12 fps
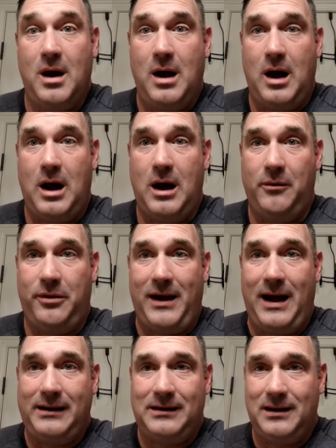with
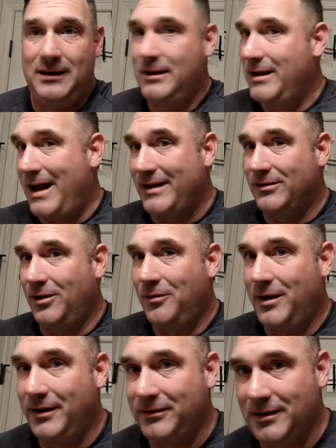that, as
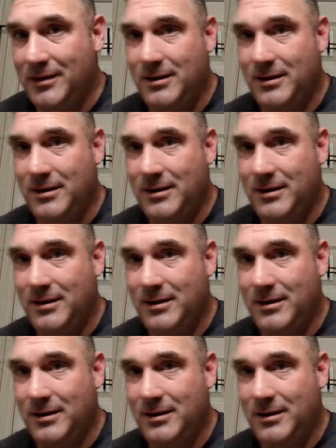always,